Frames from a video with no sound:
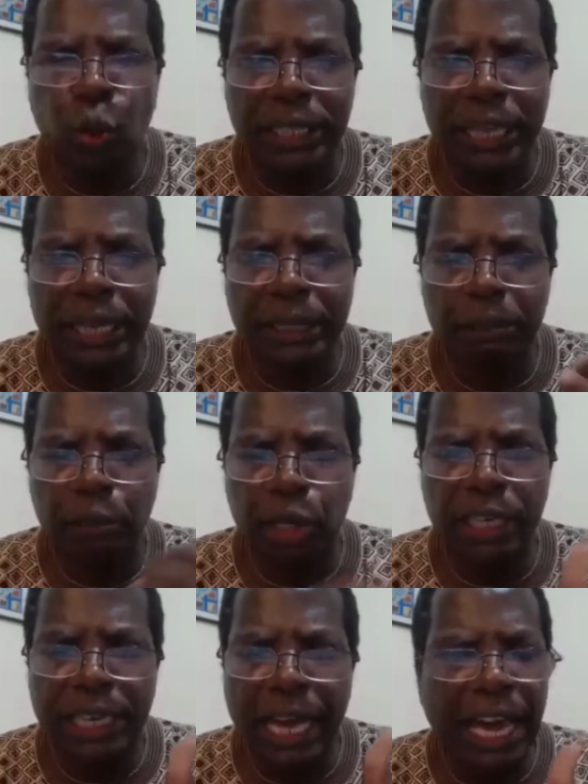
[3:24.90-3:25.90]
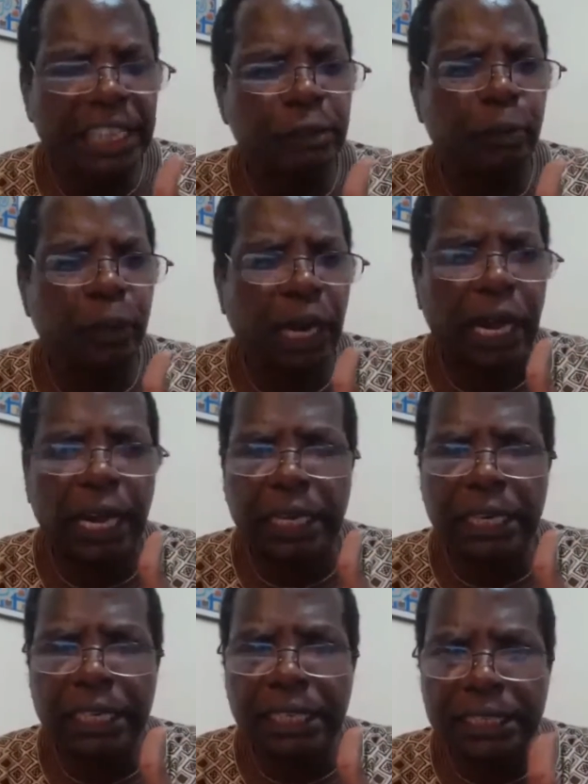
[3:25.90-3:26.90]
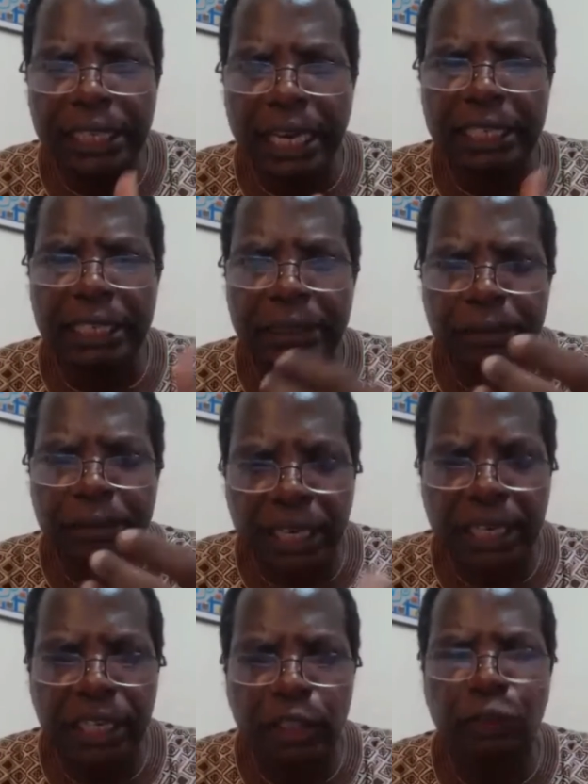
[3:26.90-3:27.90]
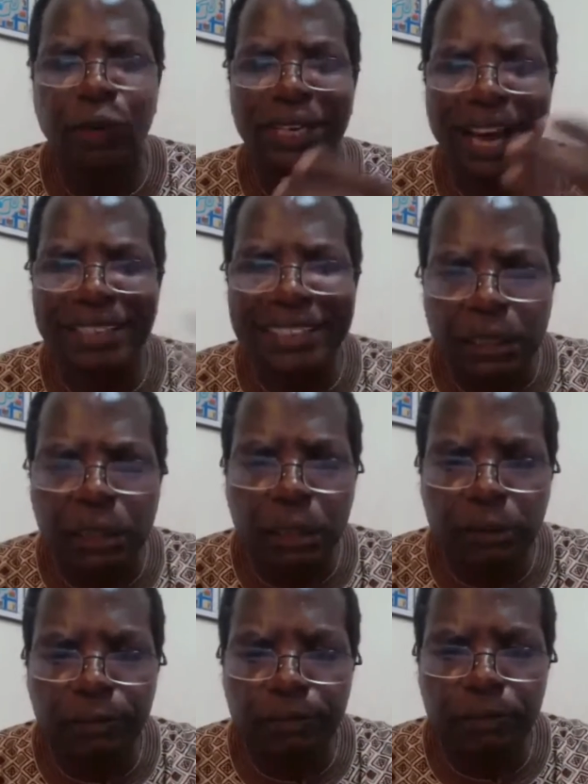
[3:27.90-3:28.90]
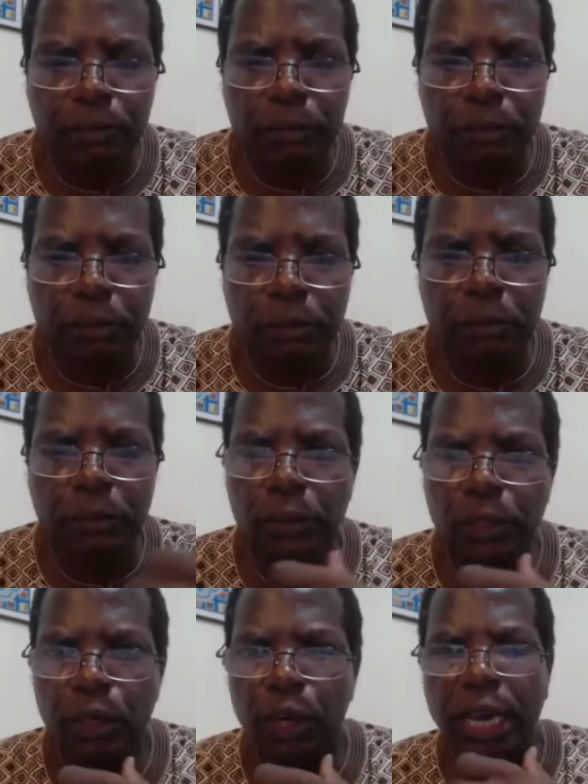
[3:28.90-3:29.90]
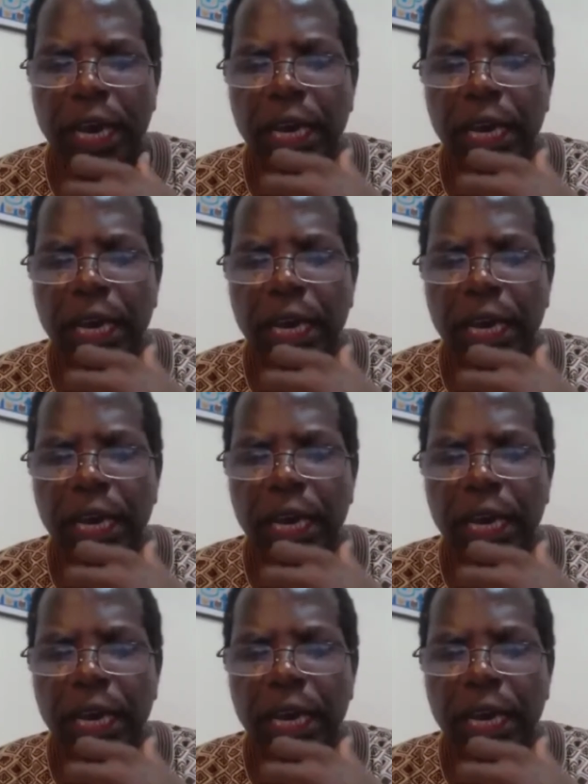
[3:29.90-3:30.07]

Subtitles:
that the Murid diaspora really turn into an asset? Okay?